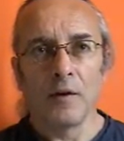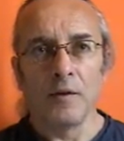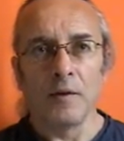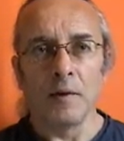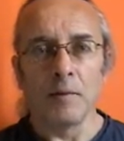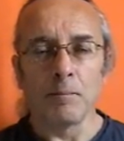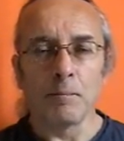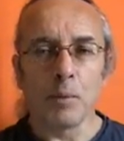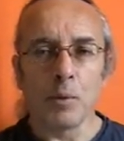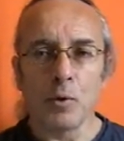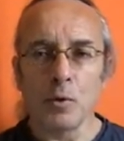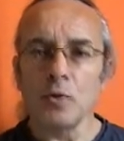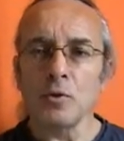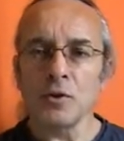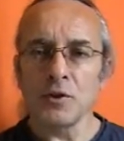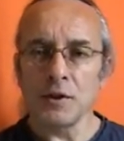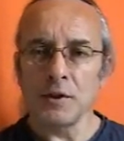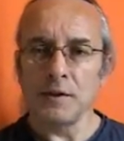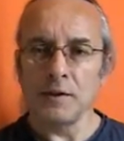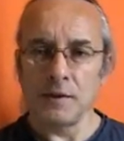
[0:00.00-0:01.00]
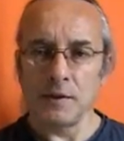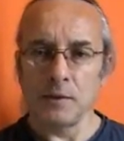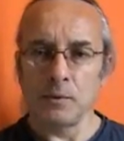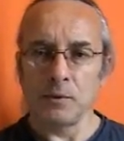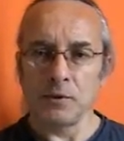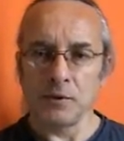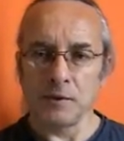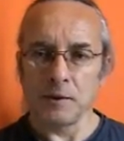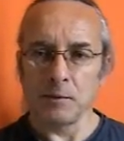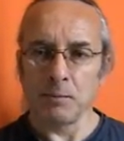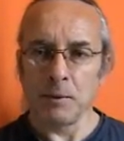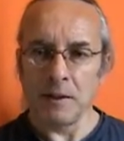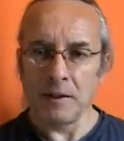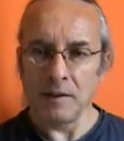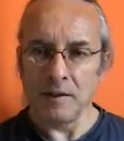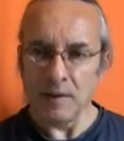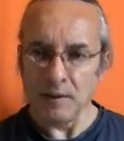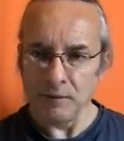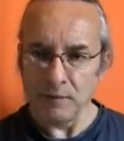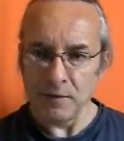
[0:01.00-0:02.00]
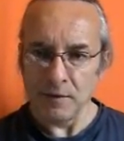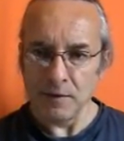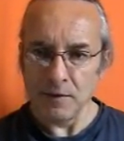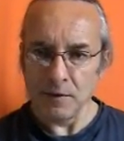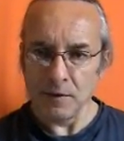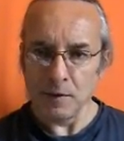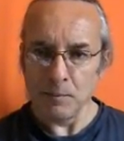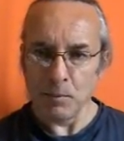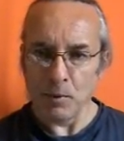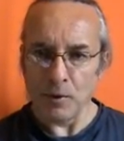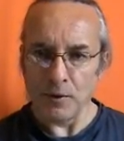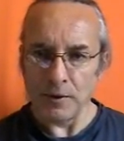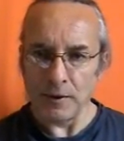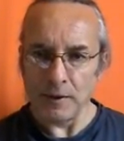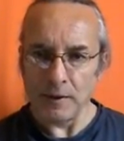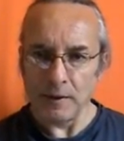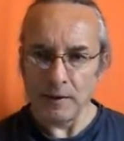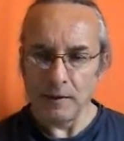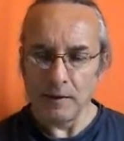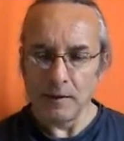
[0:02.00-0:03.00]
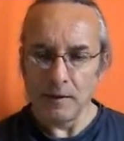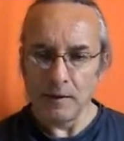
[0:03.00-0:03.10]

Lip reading: the importance which is being given to the body.